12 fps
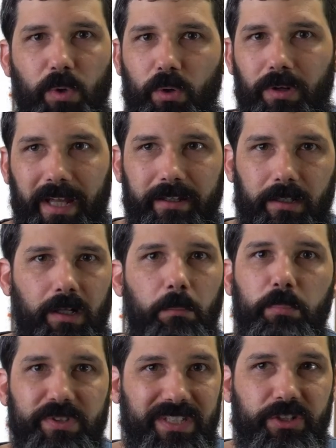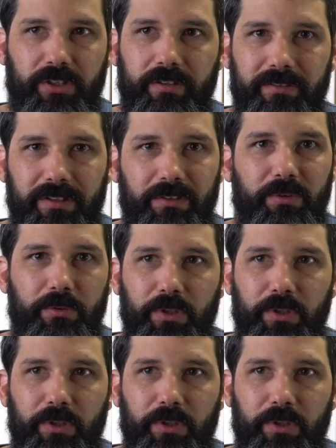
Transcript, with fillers: more like a composition, you know?